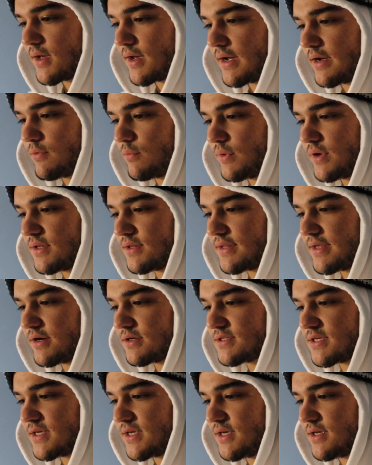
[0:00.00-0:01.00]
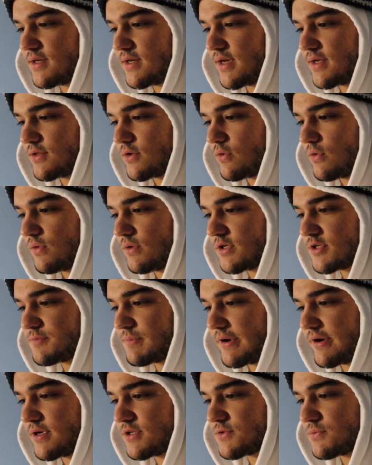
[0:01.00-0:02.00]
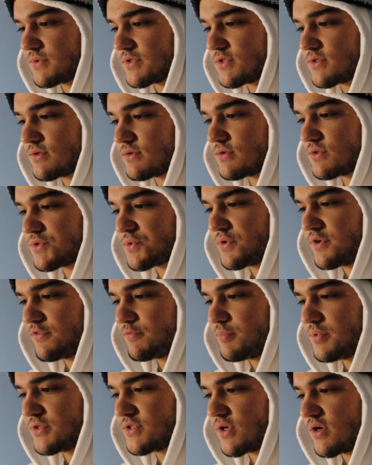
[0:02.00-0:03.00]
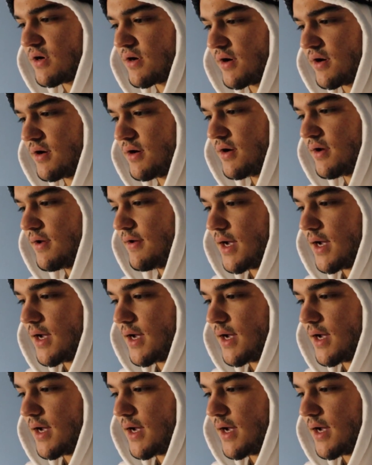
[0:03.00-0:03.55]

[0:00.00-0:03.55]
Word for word: I went there to eat and the whole experience was sort of bizarre.